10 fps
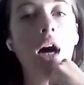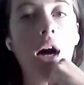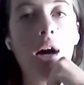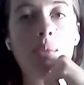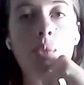
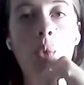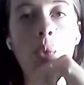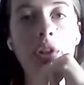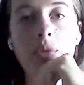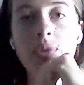Um,
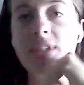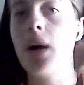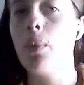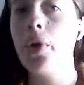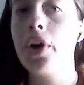whether it was
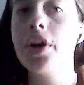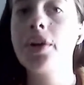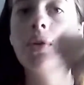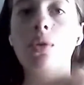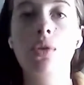at work
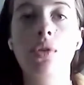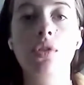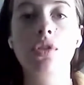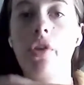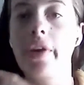
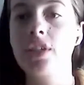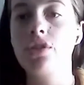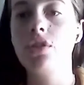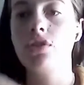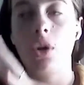or going to
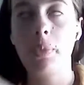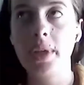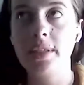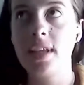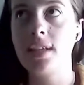the
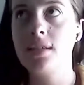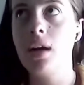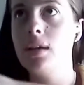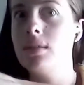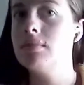shopping
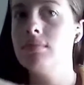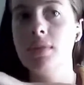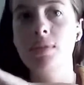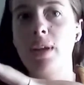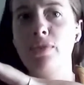center
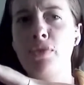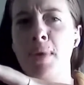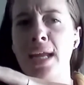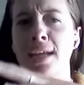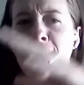was one for me.